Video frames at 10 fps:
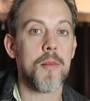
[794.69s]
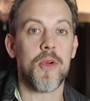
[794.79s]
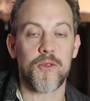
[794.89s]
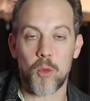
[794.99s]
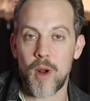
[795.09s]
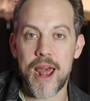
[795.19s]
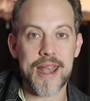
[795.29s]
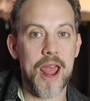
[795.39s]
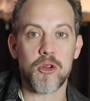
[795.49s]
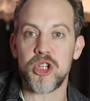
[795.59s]
but for right
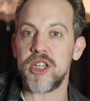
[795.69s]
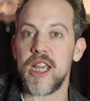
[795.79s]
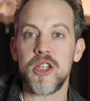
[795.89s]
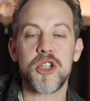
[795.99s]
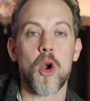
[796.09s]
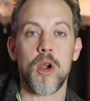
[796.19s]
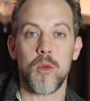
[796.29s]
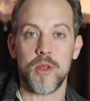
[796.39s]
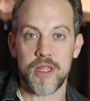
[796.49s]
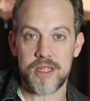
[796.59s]
now, just get started
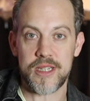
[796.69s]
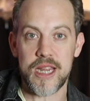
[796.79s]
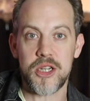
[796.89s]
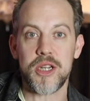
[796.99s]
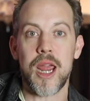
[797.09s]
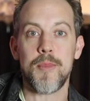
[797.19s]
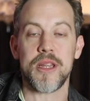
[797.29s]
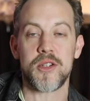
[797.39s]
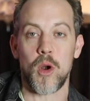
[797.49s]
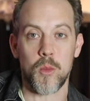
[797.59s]
with the C shape,
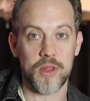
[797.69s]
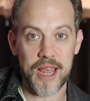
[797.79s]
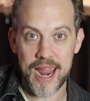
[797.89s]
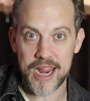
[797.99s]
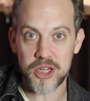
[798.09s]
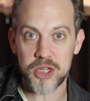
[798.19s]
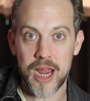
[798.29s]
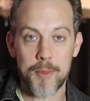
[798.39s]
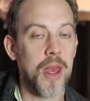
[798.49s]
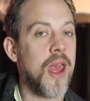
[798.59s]
get started with the A
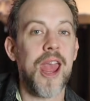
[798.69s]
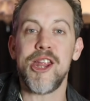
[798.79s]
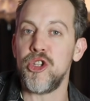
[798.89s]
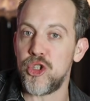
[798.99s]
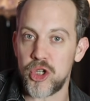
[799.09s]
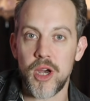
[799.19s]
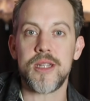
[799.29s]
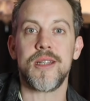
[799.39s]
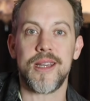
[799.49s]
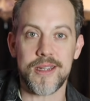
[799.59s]
shape, and
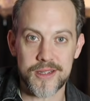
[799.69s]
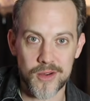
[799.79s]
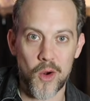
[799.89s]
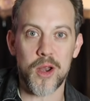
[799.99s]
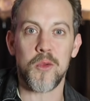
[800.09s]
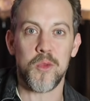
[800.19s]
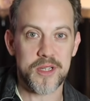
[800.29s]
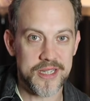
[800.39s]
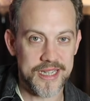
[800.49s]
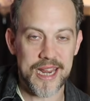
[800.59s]
just get started with
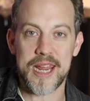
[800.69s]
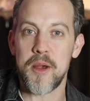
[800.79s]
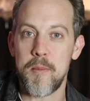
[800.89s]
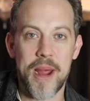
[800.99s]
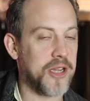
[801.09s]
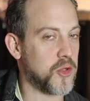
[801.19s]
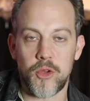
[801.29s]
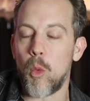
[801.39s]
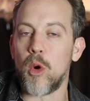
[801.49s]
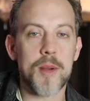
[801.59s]
C major.
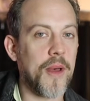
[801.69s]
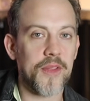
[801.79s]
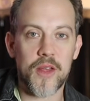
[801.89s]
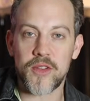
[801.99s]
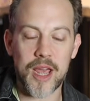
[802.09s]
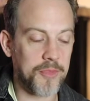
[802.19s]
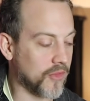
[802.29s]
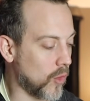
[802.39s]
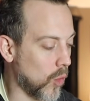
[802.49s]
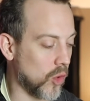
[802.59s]
Don't worry about the other types
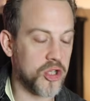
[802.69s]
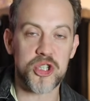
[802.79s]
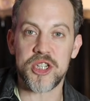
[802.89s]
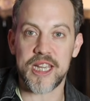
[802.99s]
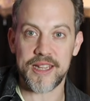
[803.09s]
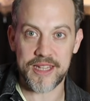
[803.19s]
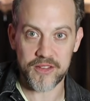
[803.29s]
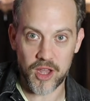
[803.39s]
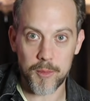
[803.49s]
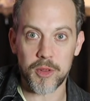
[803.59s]
of chords, just get
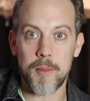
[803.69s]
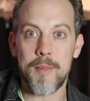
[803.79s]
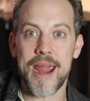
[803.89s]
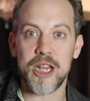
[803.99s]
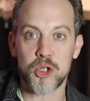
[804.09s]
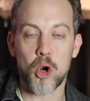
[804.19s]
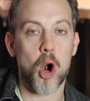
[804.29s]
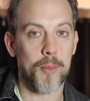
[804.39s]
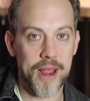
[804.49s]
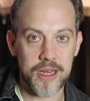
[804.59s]
these couple of major
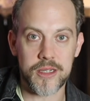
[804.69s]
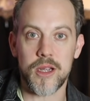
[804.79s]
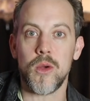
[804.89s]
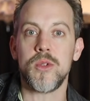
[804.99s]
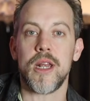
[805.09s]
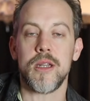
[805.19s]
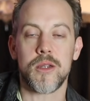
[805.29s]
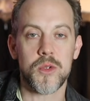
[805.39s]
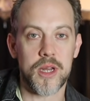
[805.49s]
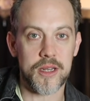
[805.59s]
arpeggios and
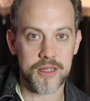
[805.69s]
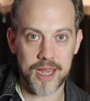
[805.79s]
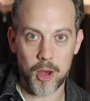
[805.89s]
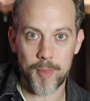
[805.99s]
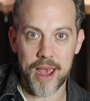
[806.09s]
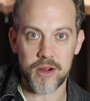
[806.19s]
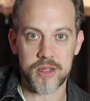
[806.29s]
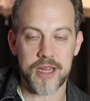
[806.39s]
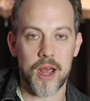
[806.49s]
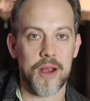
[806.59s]
associated scale
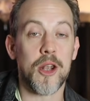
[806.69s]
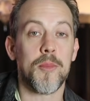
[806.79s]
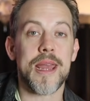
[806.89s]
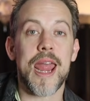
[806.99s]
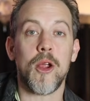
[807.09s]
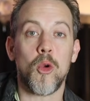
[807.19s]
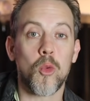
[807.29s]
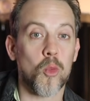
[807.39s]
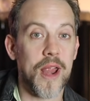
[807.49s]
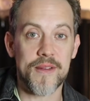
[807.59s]
patterns down, and it'll be a
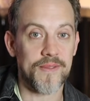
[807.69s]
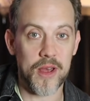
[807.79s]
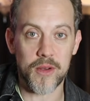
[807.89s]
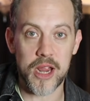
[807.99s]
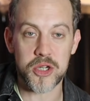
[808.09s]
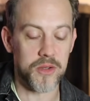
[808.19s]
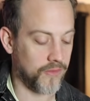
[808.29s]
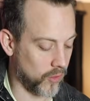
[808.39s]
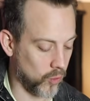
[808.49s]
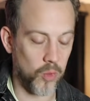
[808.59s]
great foundation
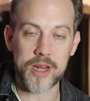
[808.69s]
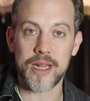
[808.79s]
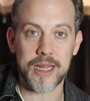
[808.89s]
for really